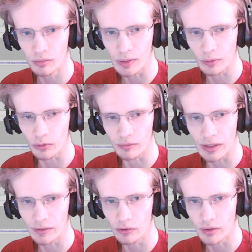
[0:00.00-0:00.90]
Microsoft
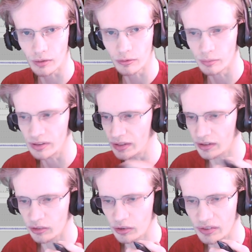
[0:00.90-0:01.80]
Edge stuff, but I
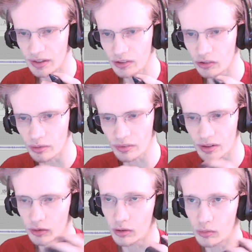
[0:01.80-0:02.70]
don't use Edge, so it's
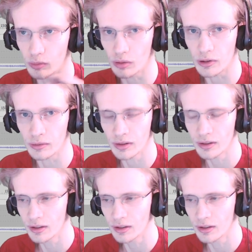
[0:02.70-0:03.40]
like, oh well.